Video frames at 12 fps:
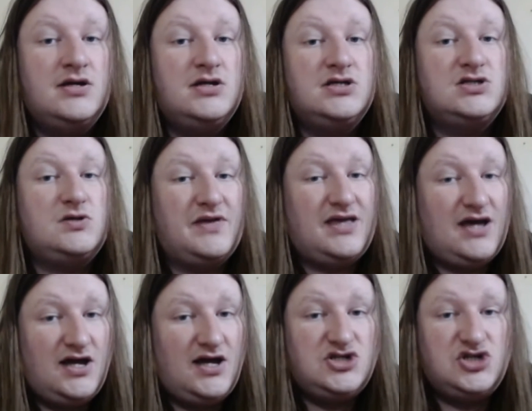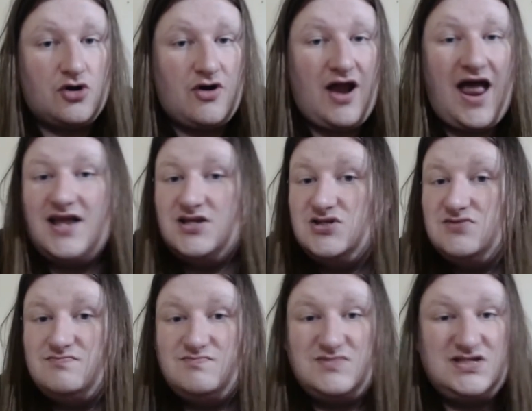So because you're at
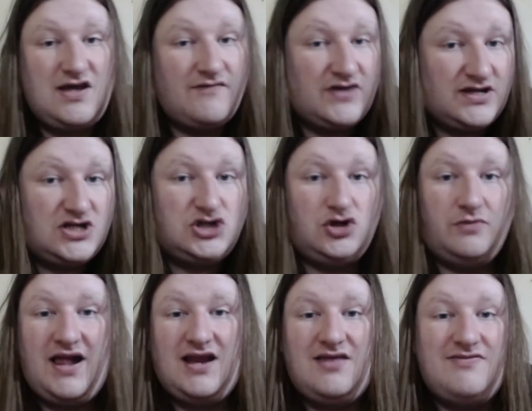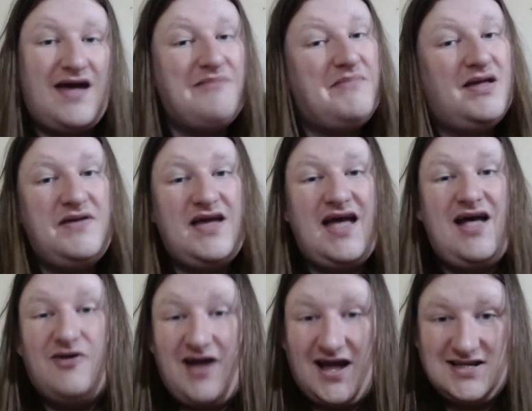7 additional mana, that may be a
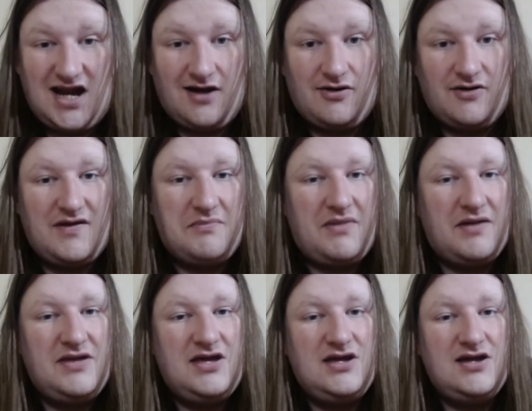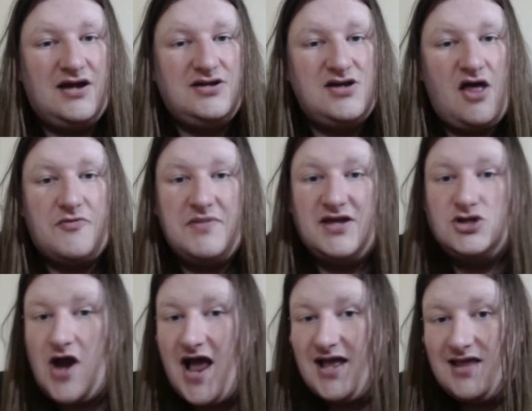Hellkite Iron. That might be another big
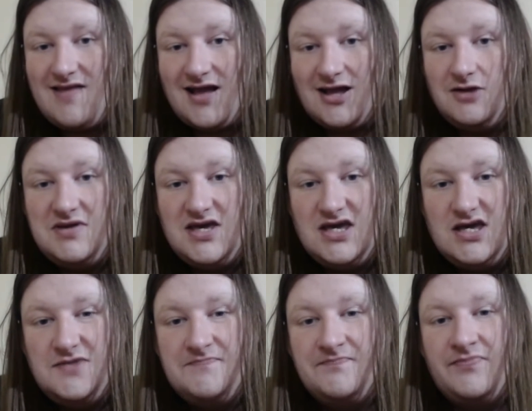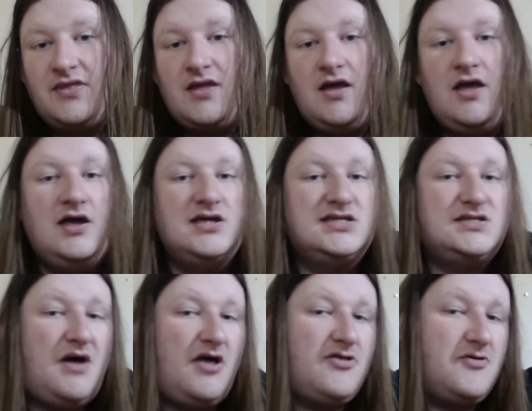dragon. That could be some
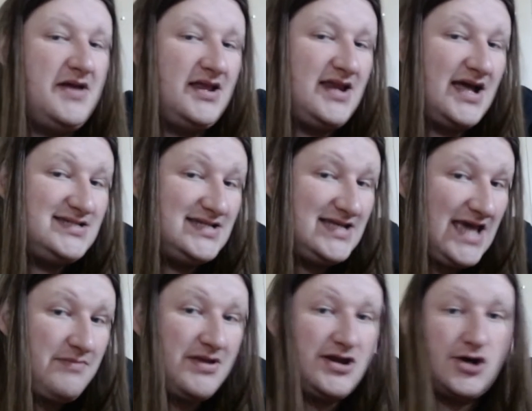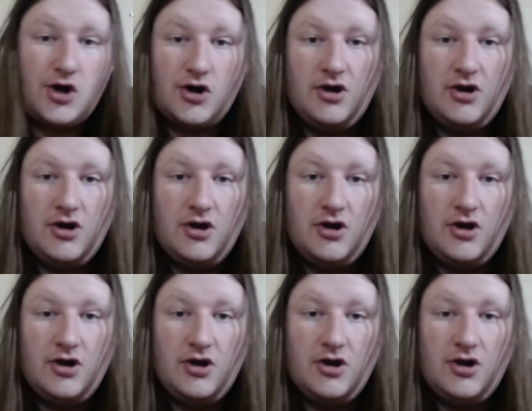other big nasty game ender.